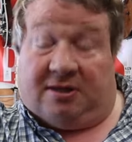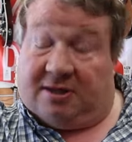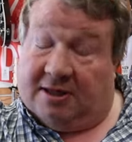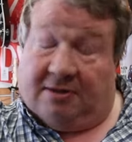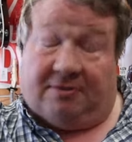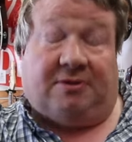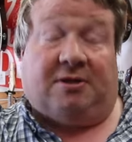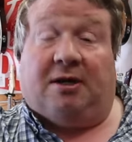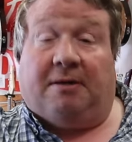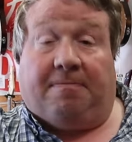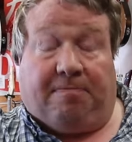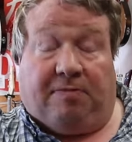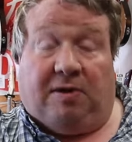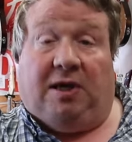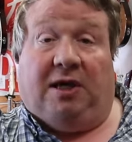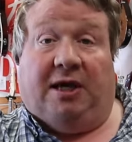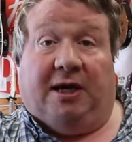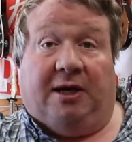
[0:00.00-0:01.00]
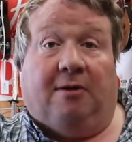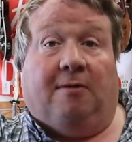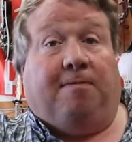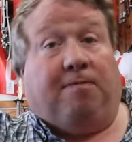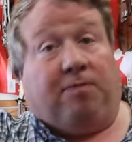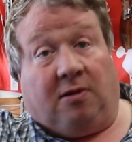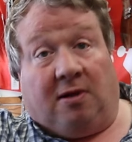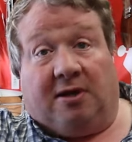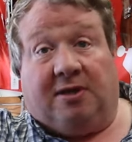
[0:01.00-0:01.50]
It sounds like a piano
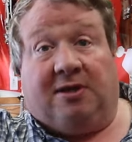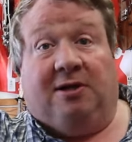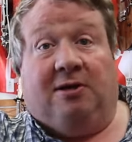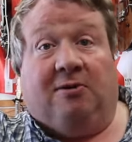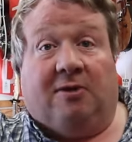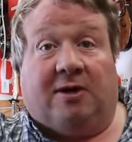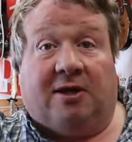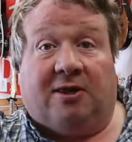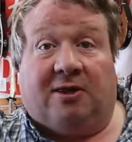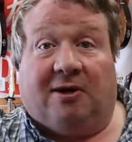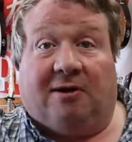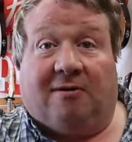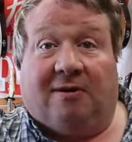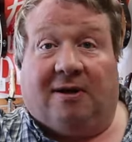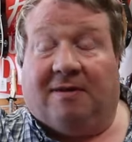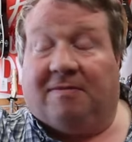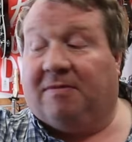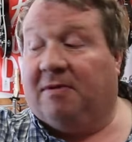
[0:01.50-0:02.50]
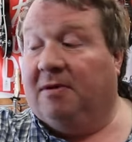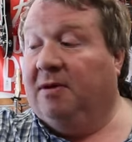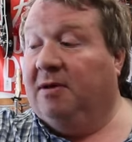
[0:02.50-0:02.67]
plugged into a guitar amp.